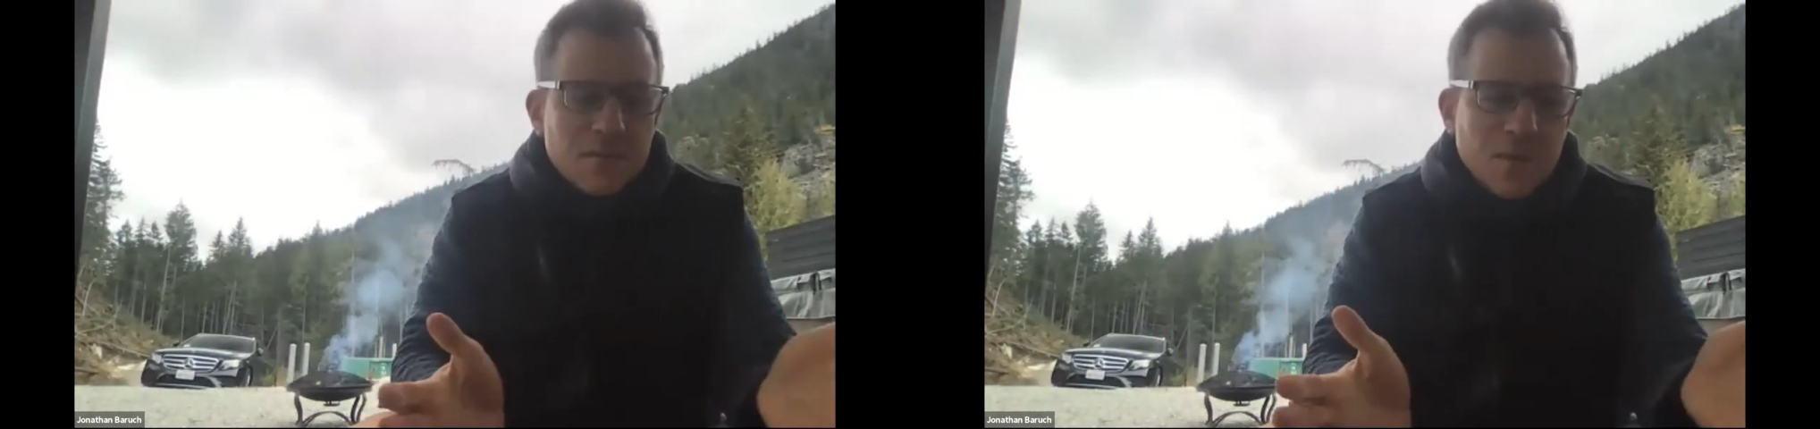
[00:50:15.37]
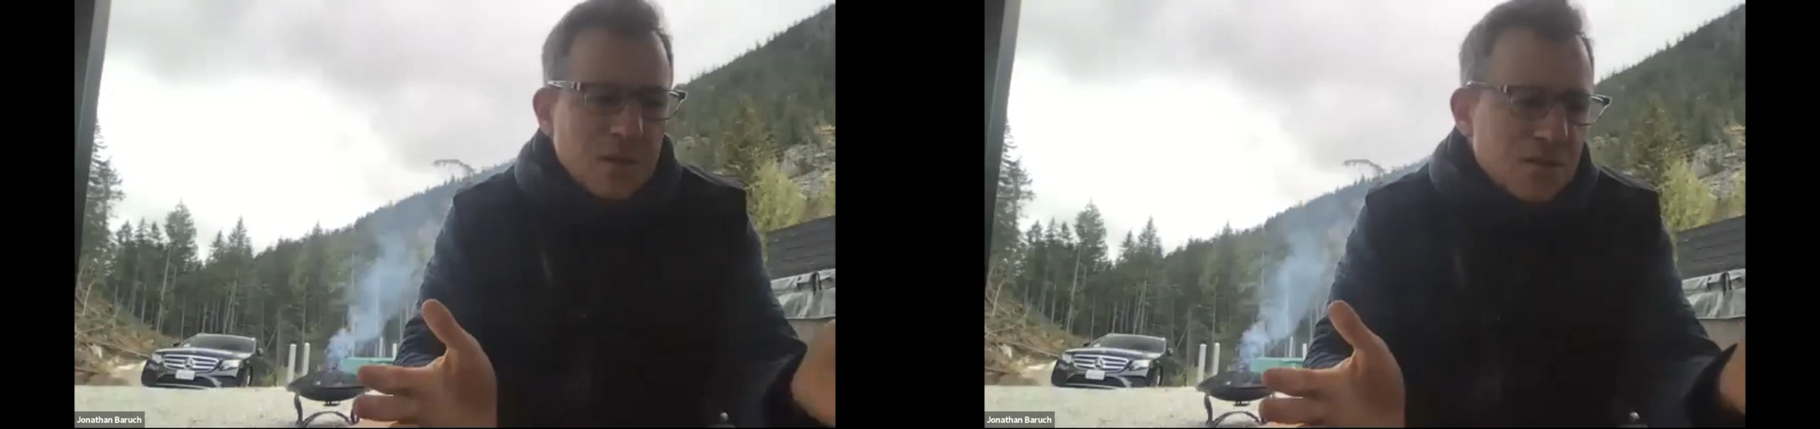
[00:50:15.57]

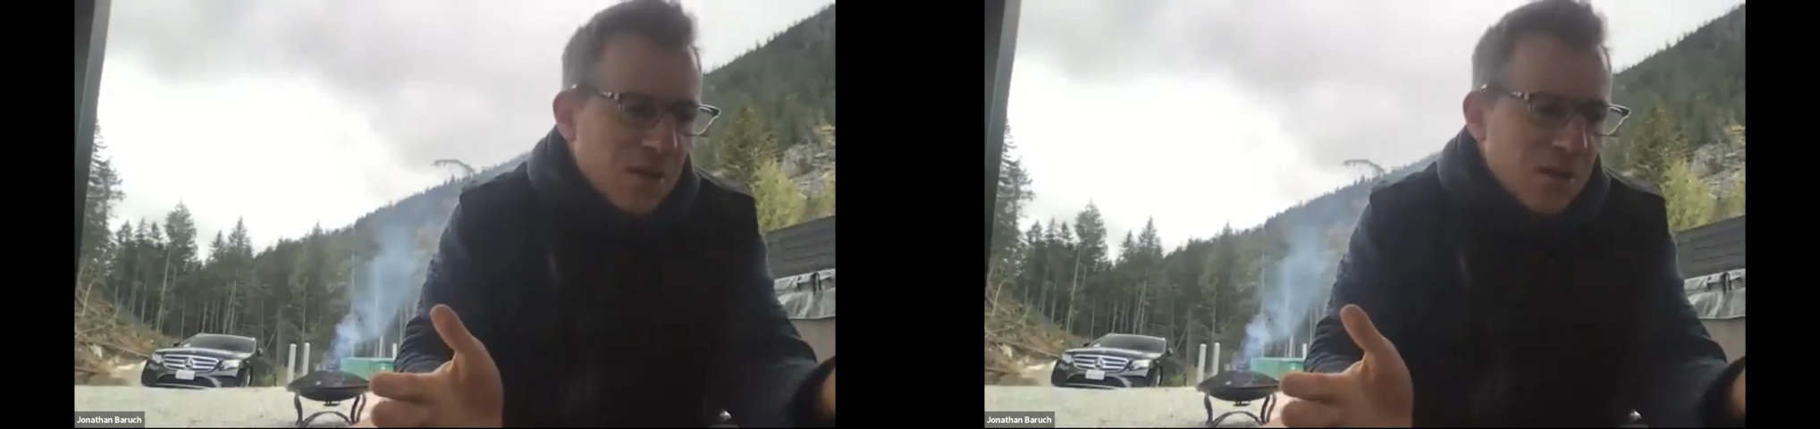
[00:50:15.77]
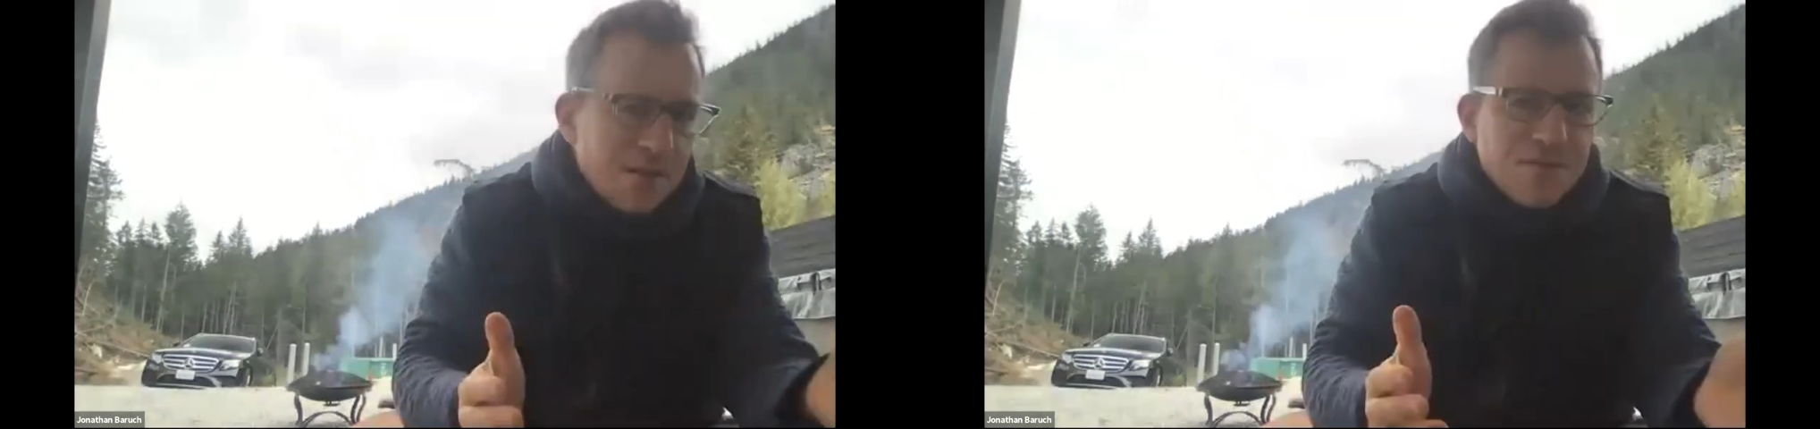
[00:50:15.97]
whether it's
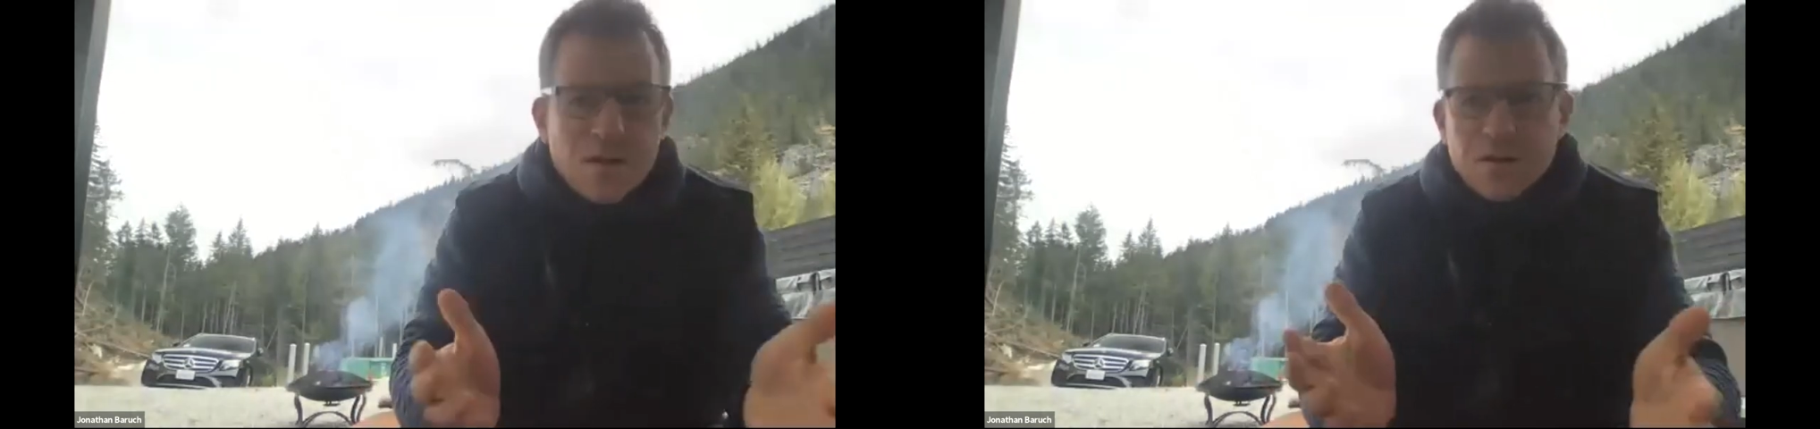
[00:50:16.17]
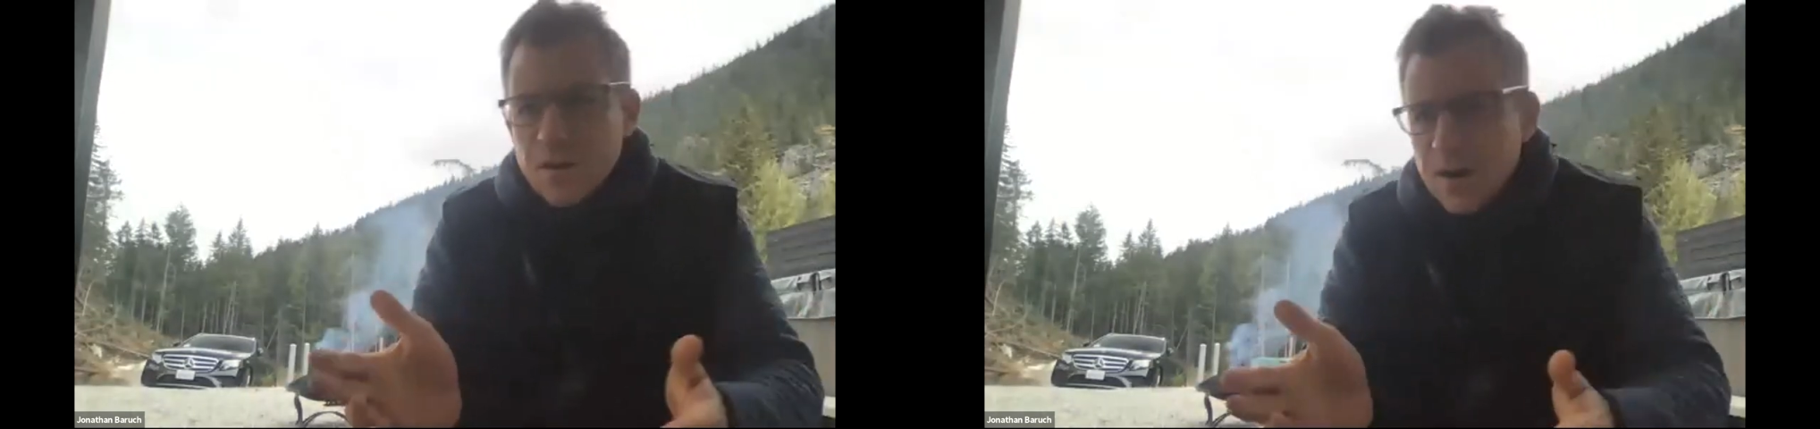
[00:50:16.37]
your
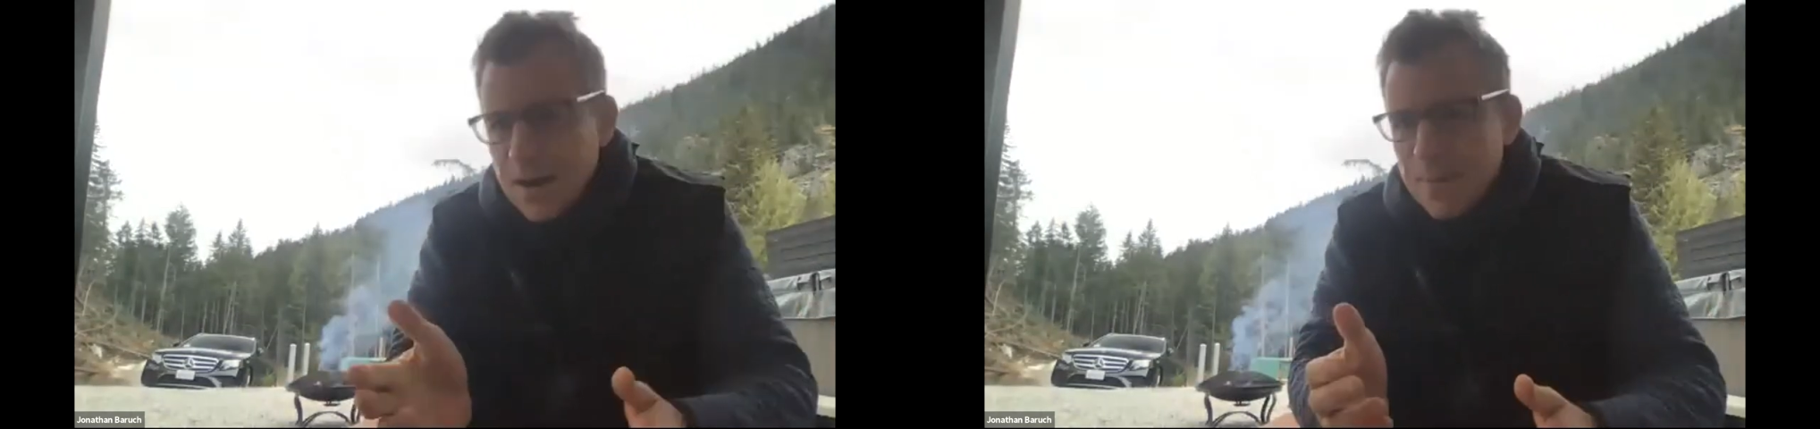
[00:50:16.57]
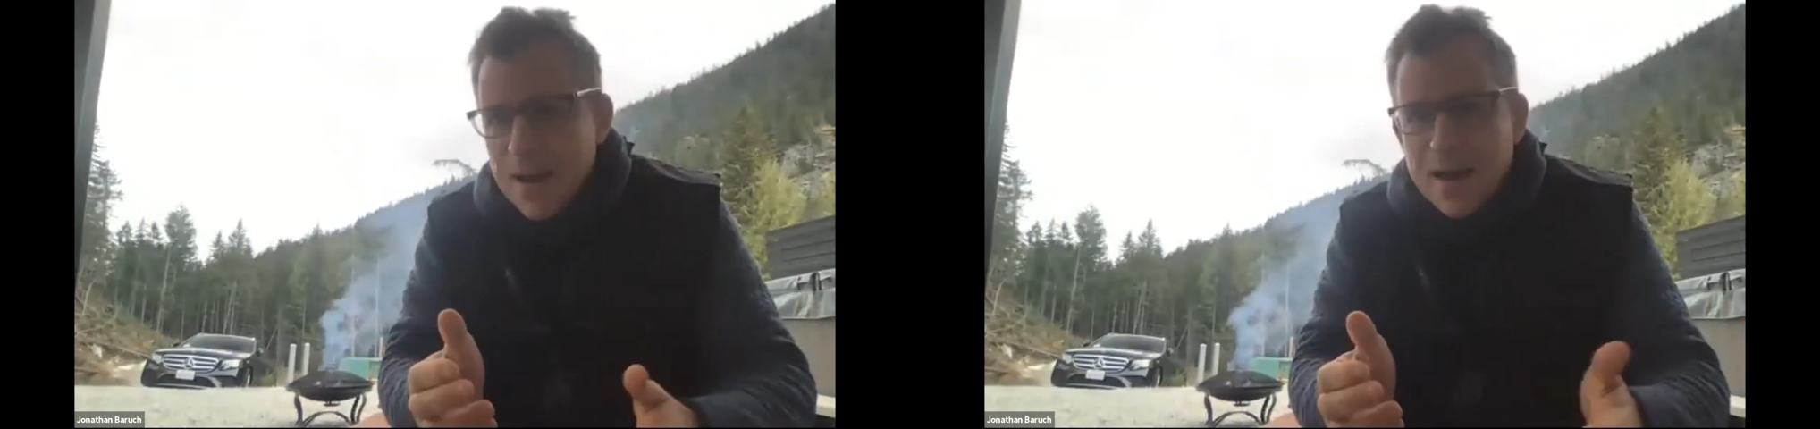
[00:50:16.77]
iPhone, your
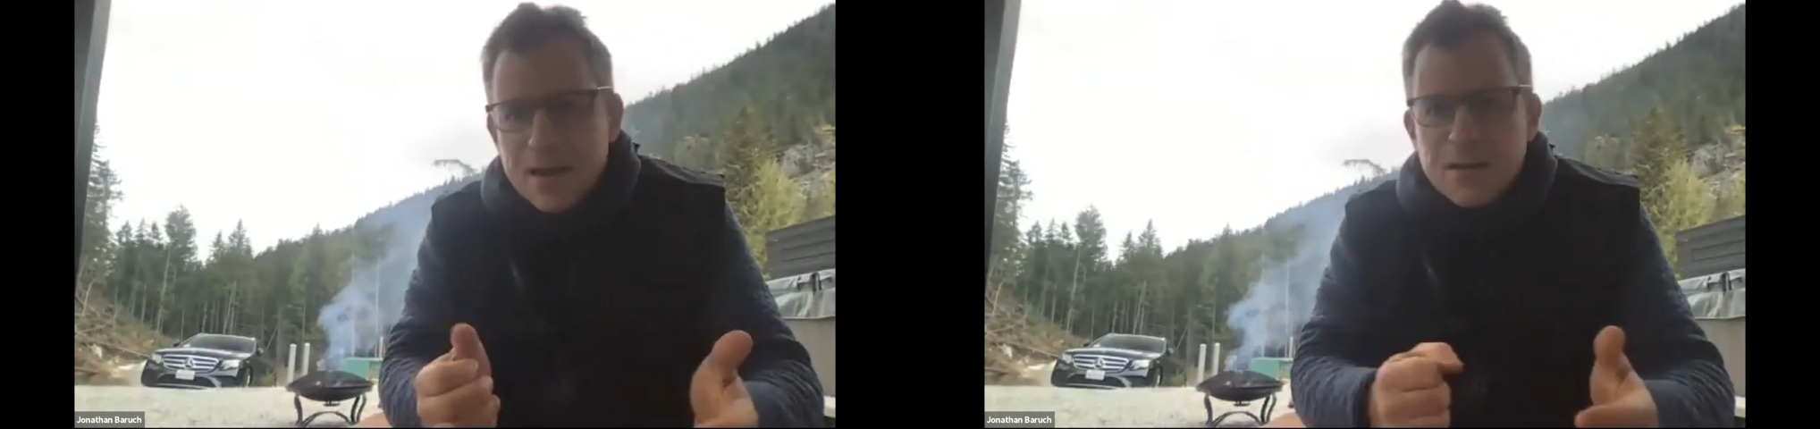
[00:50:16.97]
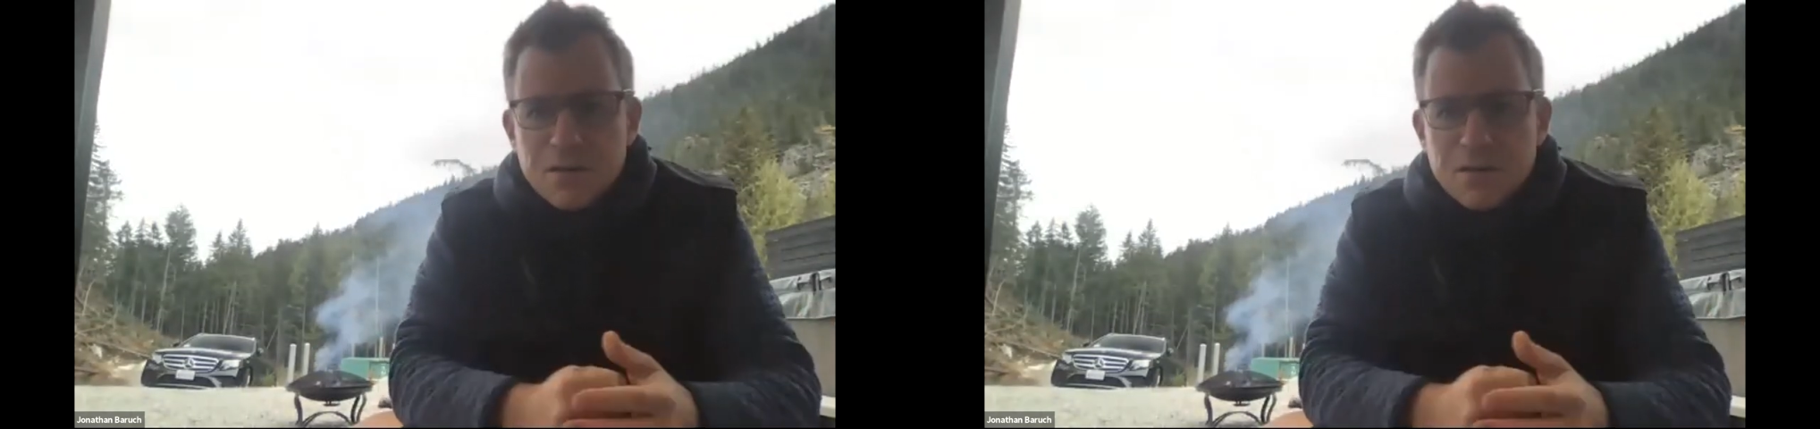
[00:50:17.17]
iPad,